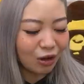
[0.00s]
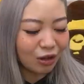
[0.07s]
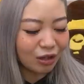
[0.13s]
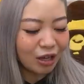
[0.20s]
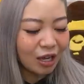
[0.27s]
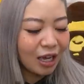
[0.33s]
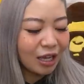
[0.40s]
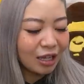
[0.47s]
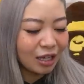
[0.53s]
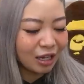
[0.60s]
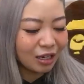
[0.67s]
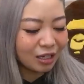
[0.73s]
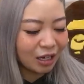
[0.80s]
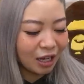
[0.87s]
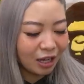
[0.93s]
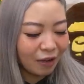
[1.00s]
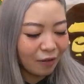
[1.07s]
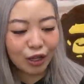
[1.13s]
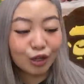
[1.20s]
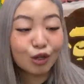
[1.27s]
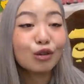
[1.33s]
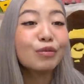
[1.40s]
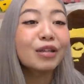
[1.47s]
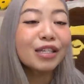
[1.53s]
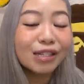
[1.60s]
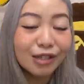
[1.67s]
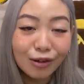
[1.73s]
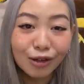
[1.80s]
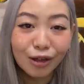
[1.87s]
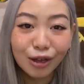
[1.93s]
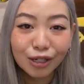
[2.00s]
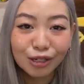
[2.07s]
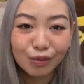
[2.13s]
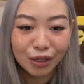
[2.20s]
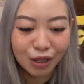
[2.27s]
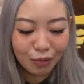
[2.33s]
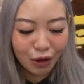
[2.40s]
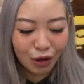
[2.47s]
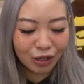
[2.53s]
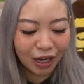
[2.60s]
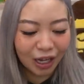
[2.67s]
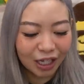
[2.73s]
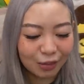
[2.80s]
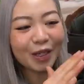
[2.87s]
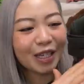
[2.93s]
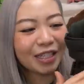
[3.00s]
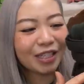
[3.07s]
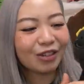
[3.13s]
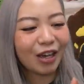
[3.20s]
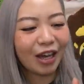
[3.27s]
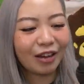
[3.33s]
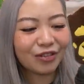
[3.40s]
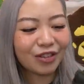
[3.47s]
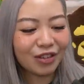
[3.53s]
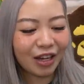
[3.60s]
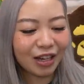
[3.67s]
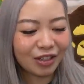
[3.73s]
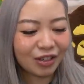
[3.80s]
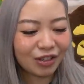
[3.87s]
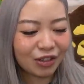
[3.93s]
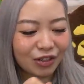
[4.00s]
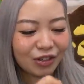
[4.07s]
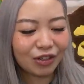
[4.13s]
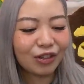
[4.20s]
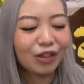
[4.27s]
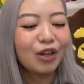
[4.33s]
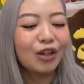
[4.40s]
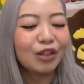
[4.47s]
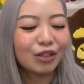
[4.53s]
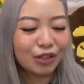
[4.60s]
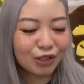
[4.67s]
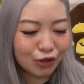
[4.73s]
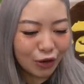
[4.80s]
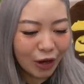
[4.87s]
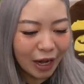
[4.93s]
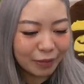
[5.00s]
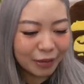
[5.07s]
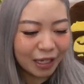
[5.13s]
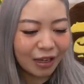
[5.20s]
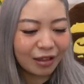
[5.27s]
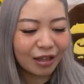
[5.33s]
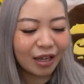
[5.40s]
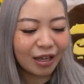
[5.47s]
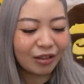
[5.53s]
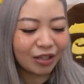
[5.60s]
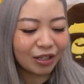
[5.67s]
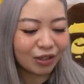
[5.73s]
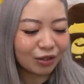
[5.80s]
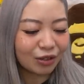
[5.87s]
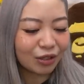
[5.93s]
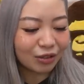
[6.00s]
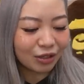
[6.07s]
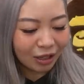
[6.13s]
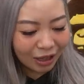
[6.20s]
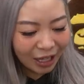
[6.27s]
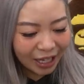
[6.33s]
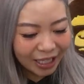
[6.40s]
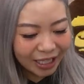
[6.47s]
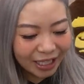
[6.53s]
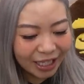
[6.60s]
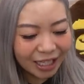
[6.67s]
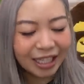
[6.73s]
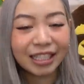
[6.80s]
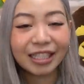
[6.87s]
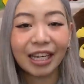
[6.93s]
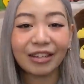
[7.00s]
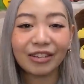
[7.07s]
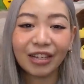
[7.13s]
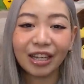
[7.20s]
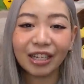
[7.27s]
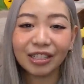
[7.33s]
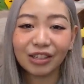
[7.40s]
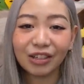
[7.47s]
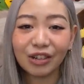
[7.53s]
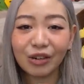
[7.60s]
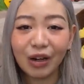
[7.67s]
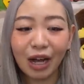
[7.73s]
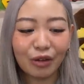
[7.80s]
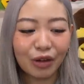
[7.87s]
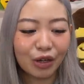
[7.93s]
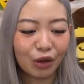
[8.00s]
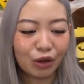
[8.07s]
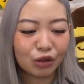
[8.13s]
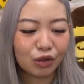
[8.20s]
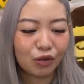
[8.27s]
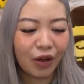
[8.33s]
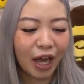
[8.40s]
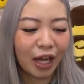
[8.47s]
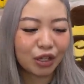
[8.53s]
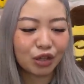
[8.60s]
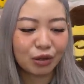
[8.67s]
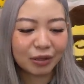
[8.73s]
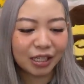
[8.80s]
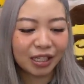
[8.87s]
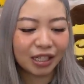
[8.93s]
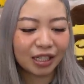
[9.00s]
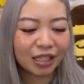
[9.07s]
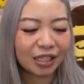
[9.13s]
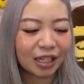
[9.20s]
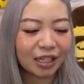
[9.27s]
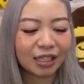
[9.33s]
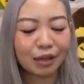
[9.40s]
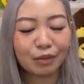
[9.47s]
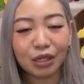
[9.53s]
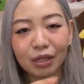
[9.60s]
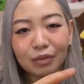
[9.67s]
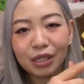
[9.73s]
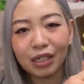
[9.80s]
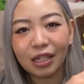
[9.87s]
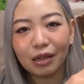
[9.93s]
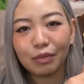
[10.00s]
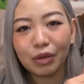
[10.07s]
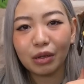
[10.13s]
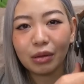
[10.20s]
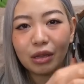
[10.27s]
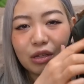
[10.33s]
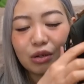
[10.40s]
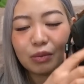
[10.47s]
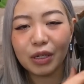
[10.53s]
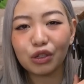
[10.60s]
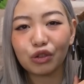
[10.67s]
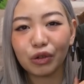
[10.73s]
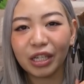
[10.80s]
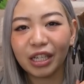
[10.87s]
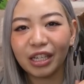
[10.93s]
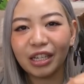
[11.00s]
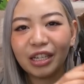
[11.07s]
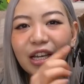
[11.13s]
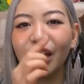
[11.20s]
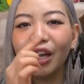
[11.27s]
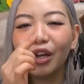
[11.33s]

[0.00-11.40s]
on the other day it took me so long to put them on guys because you have to undo the straps and then there's also the laces and you guys know how it goes with high top sneakers like sometimes it can be a little bit tricky